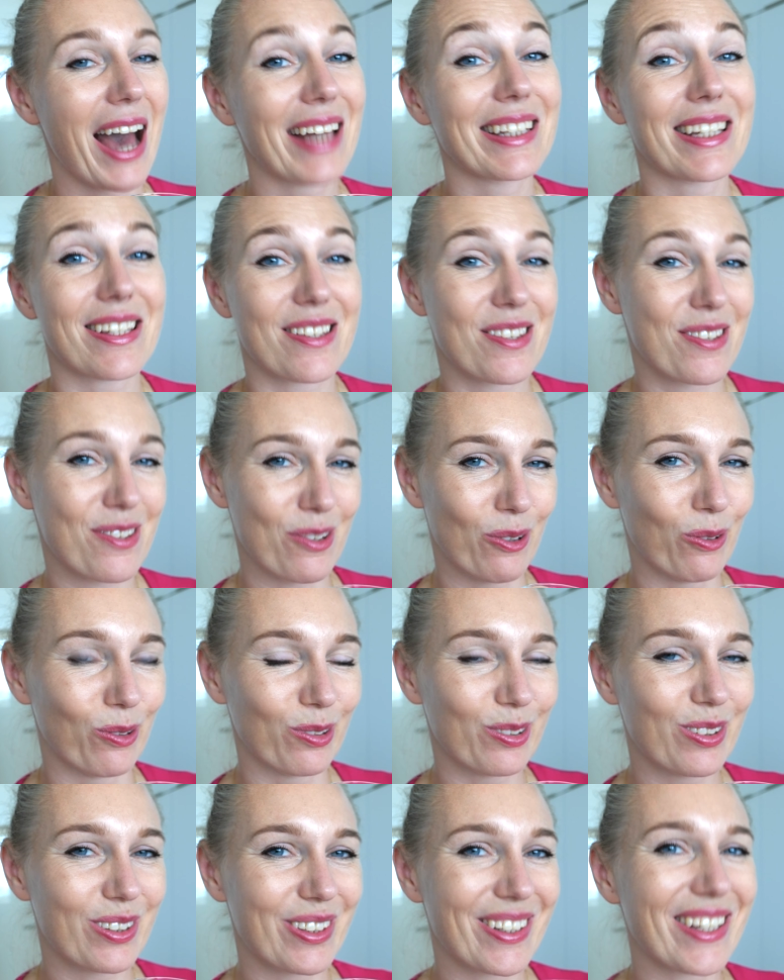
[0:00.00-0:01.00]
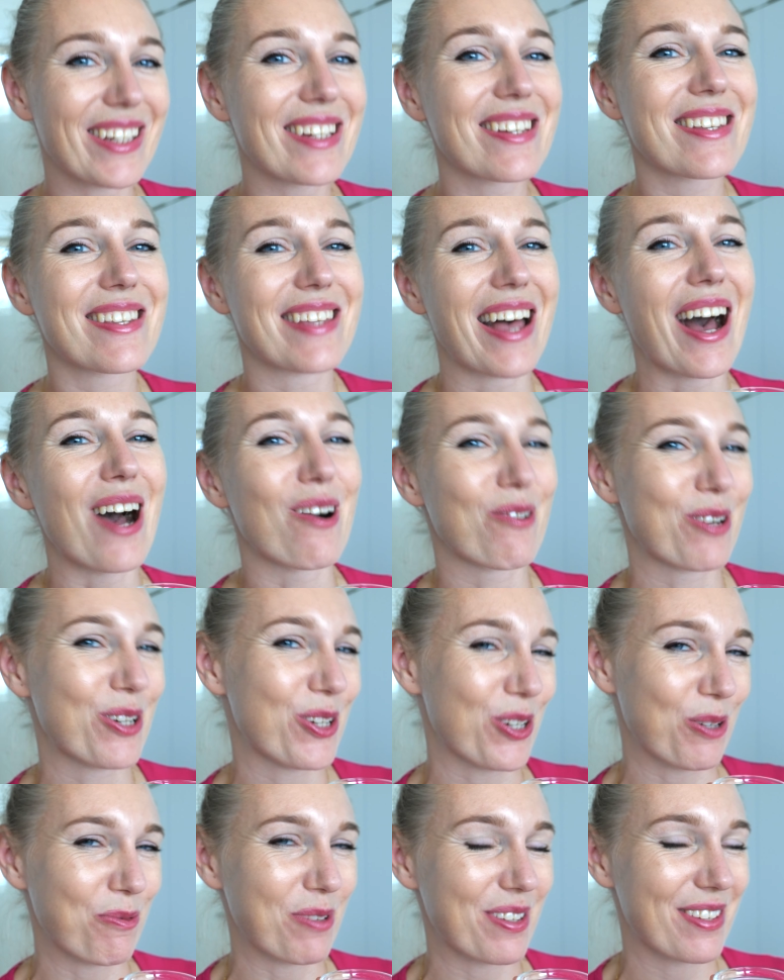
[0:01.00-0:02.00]
Adding salt is our
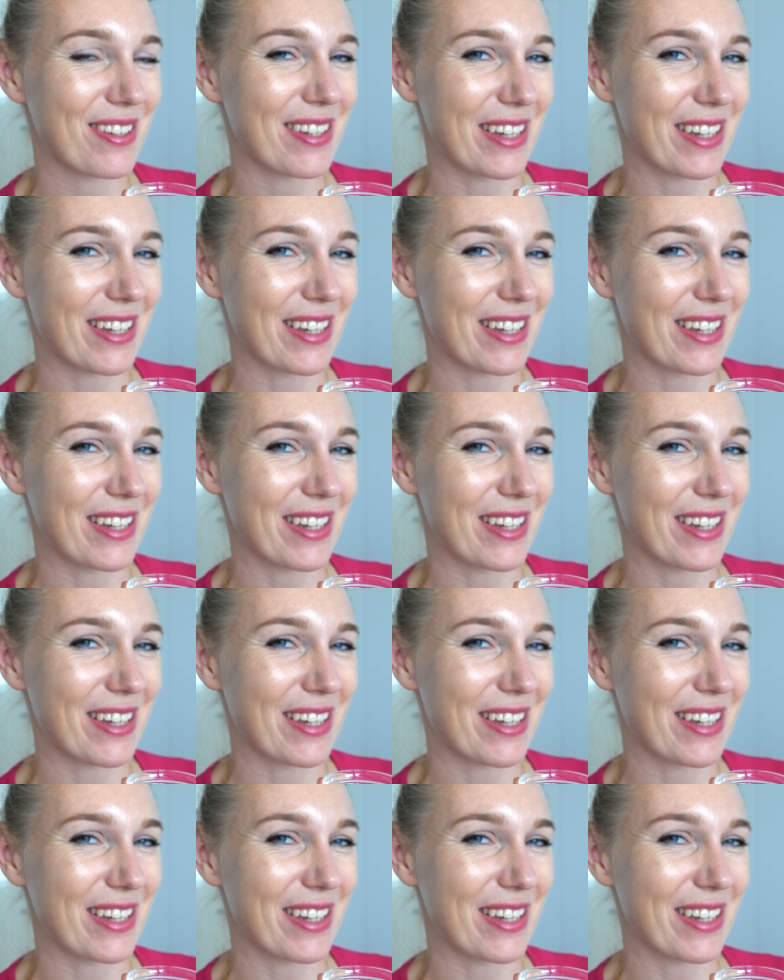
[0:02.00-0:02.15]
German